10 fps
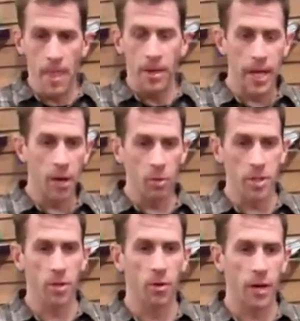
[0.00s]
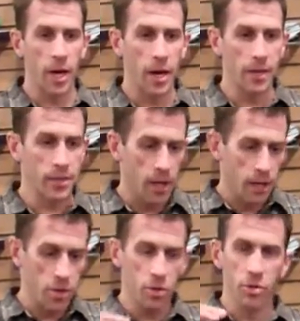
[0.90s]
now what's going on is
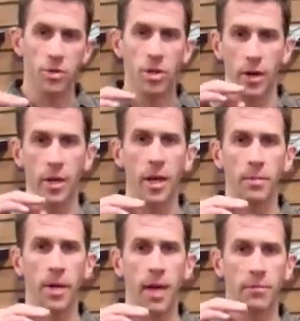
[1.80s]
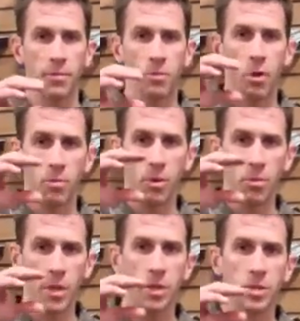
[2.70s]
shoes are starting to come down from 12
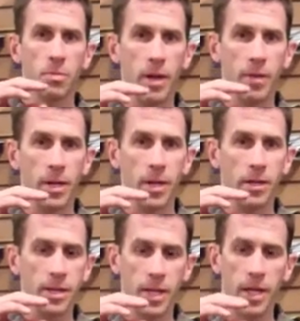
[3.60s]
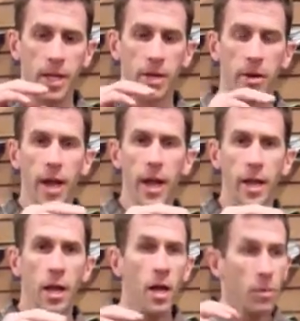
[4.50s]
millimeters maybe to 10 or
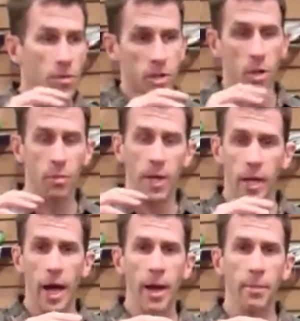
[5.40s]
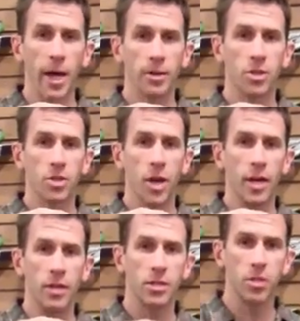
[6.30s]
8, still being a high mileage
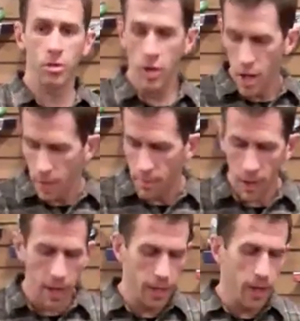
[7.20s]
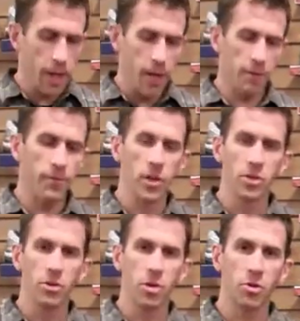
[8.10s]
training shoe, but it
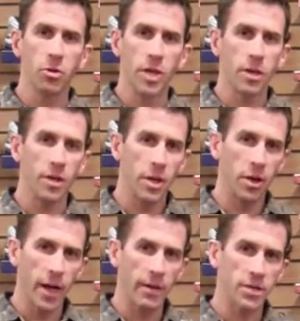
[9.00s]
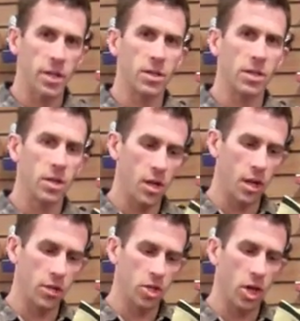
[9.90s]
feels a little quicker. You don't have such
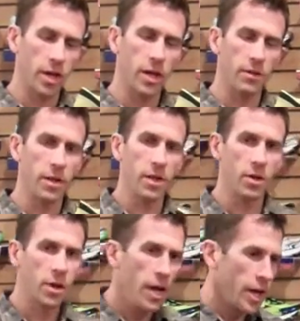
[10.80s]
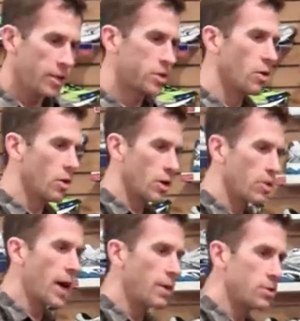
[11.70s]
a chunk on the heel, and so it
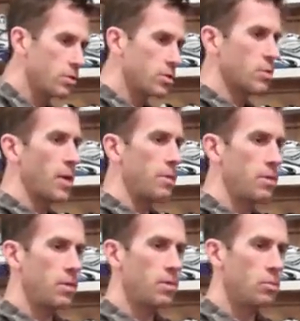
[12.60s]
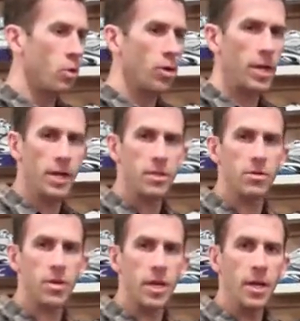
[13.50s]
allows you to maybe more
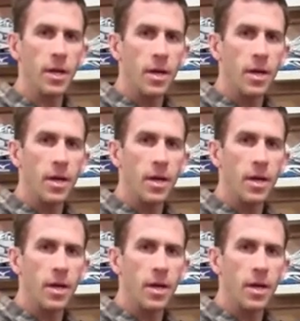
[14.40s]
easily